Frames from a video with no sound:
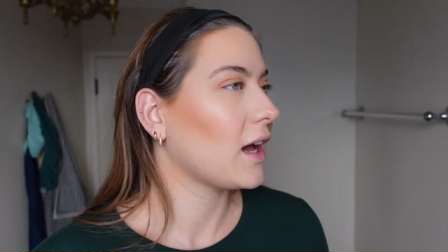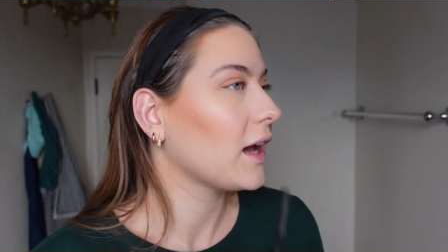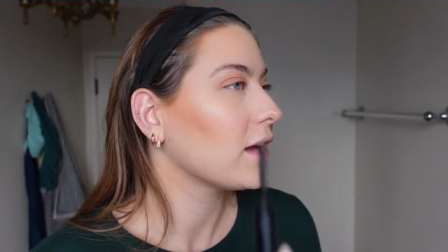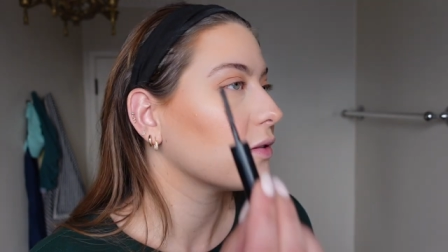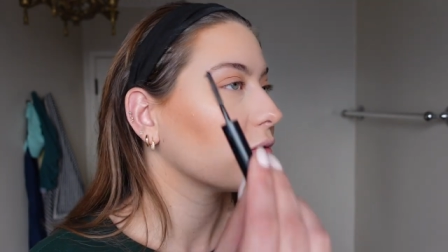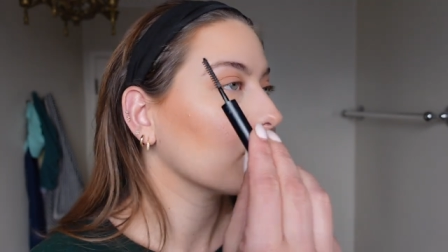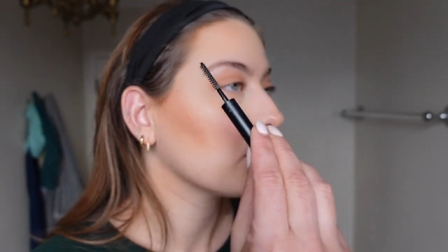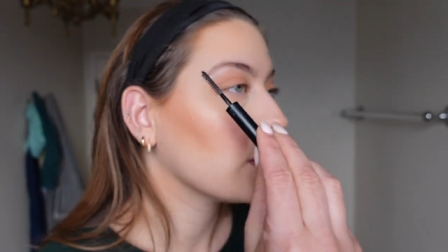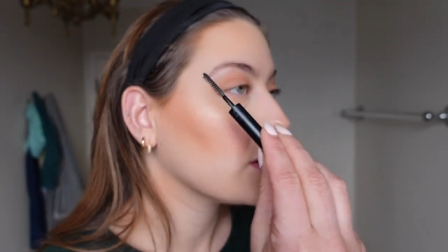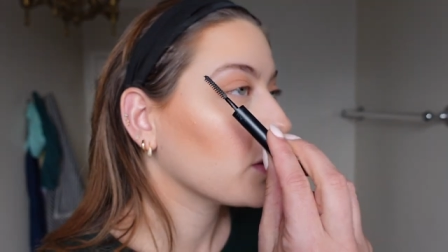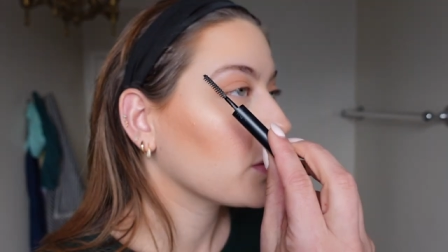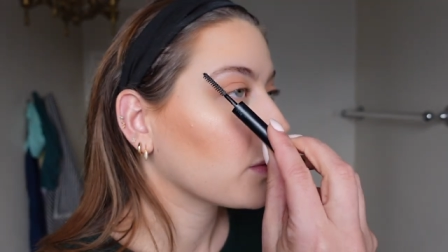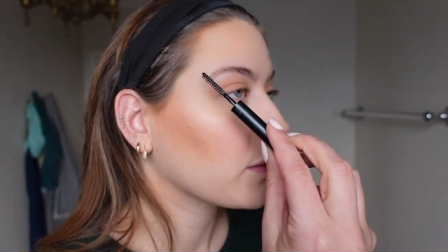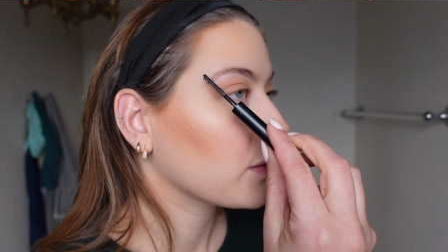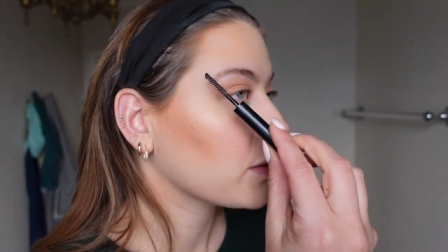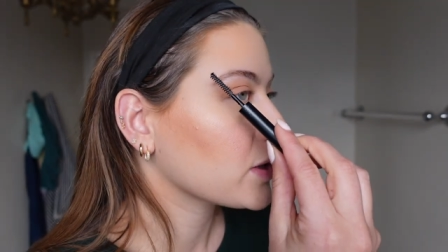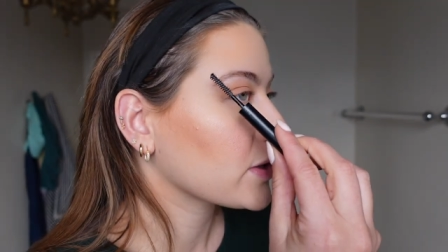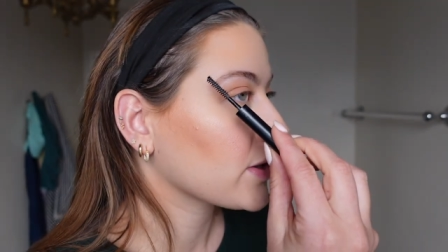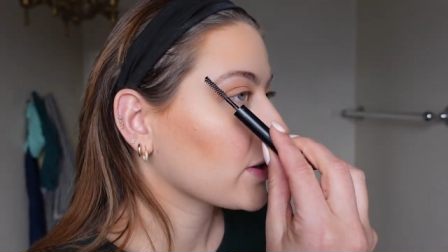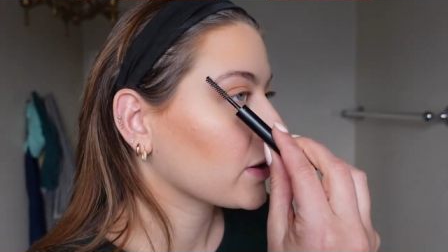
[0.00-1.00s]
I don't know,
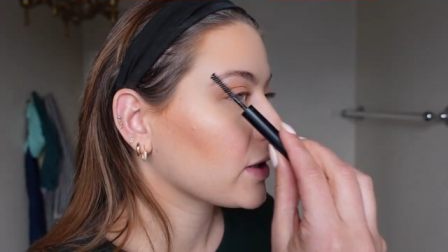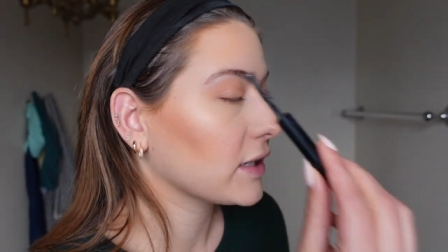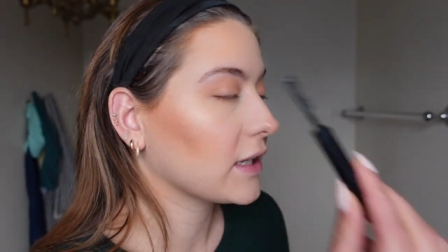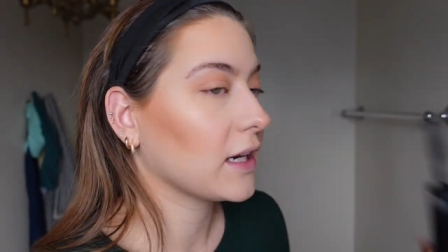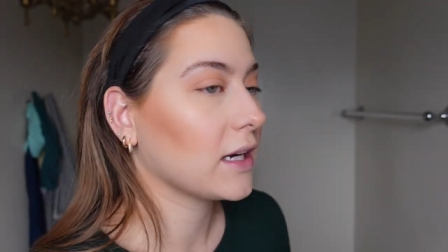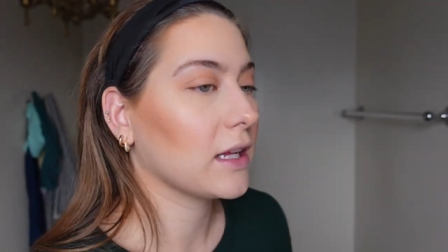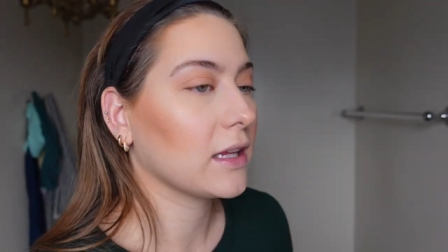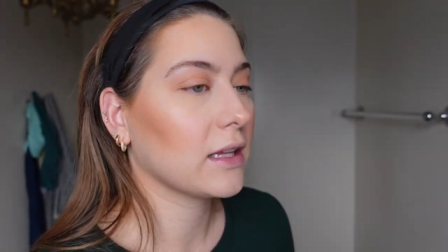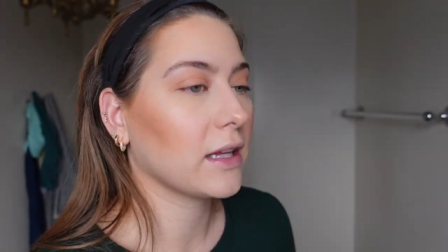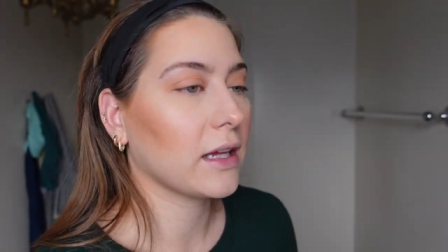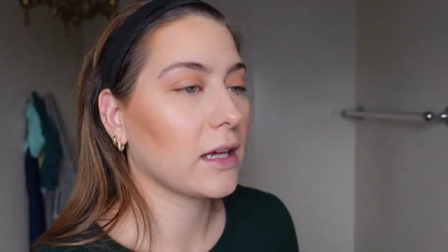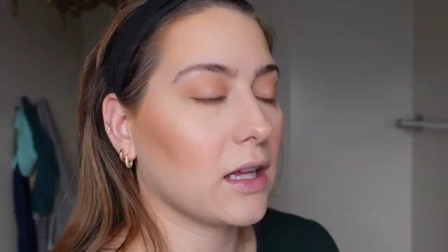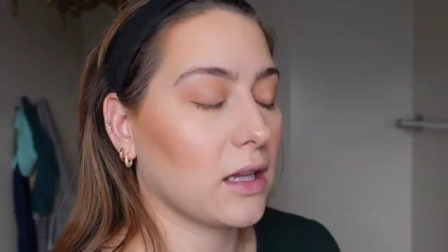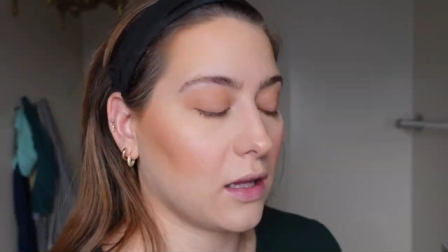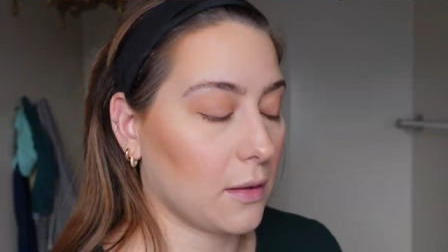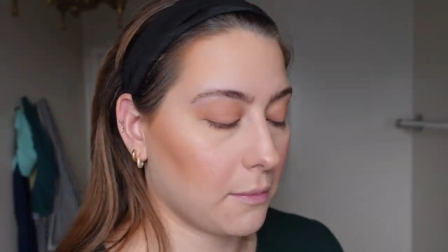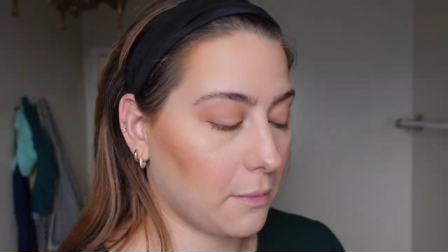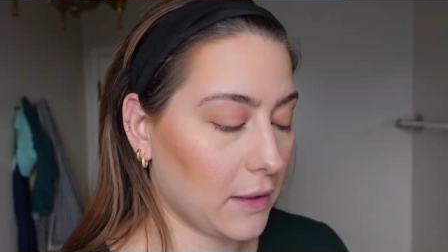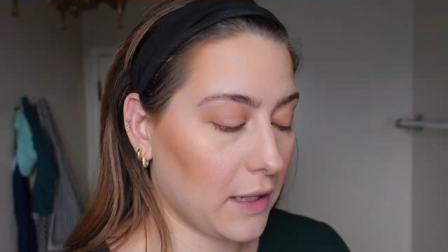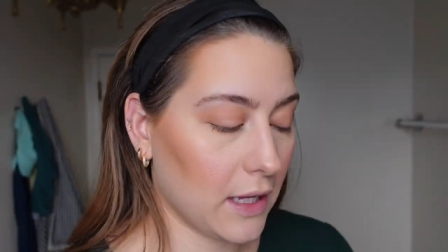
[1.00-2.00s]
it started getting like
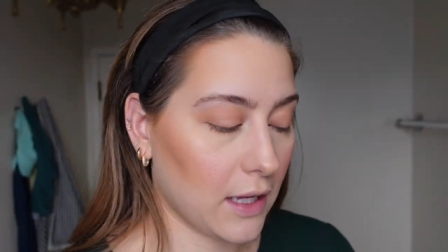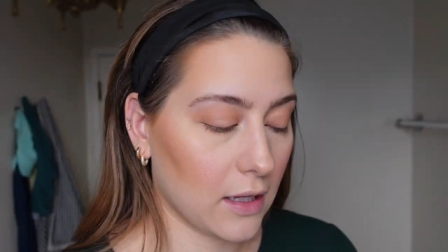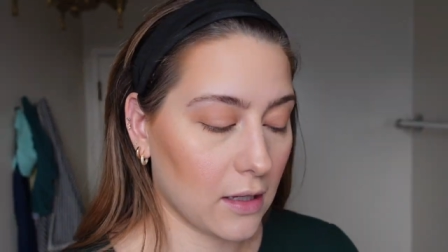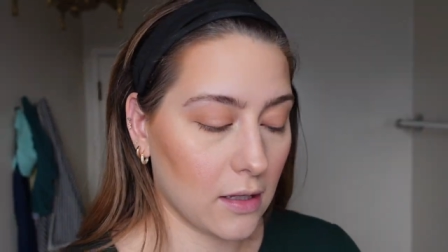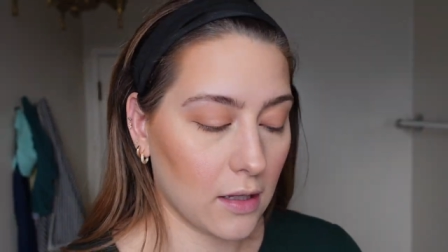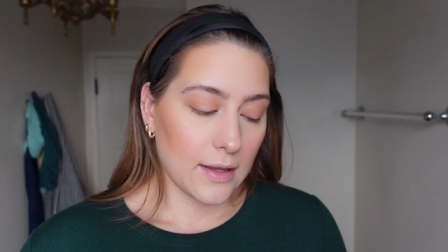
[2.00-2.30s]
clumpy.